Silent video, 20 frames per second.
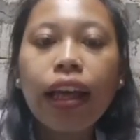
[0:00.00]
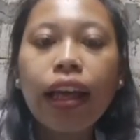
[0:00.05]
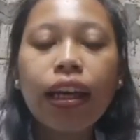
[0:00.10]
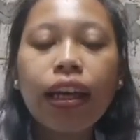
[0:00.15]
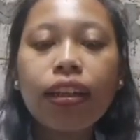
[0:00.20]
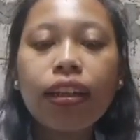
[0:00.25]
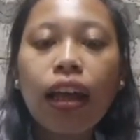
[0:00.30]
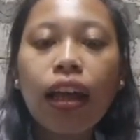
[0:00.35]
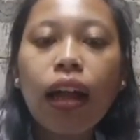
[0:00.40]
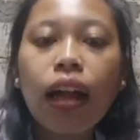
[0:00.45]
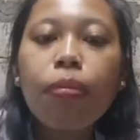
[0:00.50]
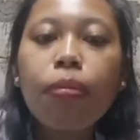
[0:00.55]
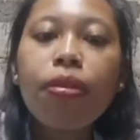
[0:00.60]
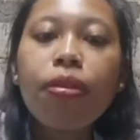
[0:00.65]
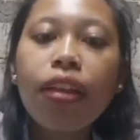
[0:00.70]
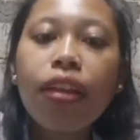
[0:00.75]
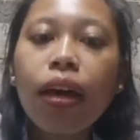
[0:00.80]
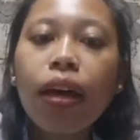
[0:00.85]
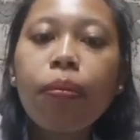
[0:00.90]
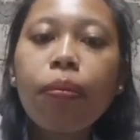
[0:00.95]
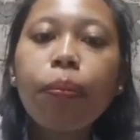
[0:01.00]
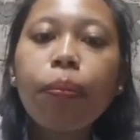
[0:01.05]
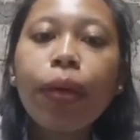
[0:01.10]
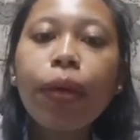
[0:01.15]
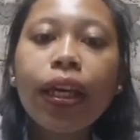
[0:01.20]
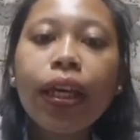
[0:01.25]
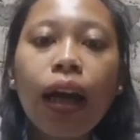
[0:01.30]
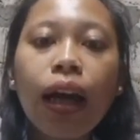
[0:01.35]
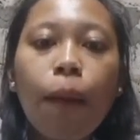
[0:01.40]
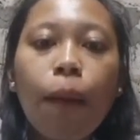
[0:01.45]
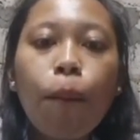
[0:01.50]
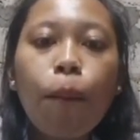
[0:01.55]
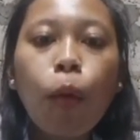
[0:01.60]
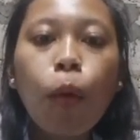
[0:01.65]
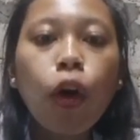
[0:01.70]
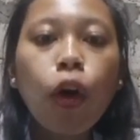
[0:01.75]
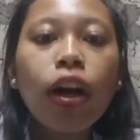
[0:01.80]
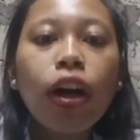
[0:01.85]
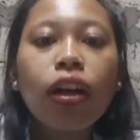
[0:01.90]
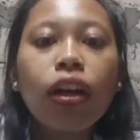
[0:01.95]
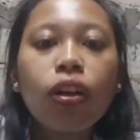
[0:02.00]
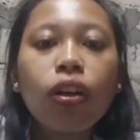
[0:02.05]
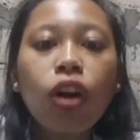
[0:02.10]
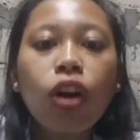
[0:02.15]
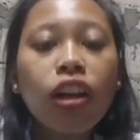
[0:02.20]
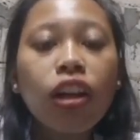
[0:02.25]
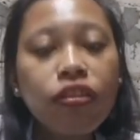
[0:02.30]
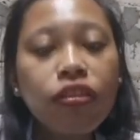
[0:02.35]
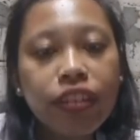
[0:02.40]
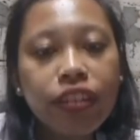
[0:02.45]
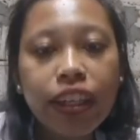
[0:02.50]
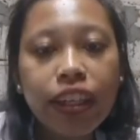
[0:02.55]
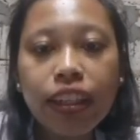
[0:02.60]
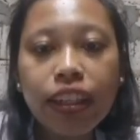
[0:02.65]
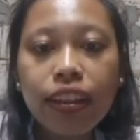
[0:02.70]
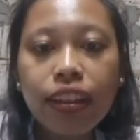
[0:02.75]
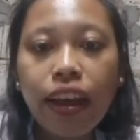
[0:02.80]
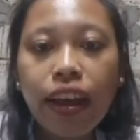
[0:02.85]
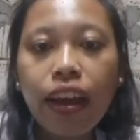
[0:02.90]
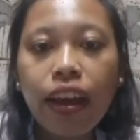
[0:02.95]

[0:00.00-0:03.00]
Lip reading: can help them become more confident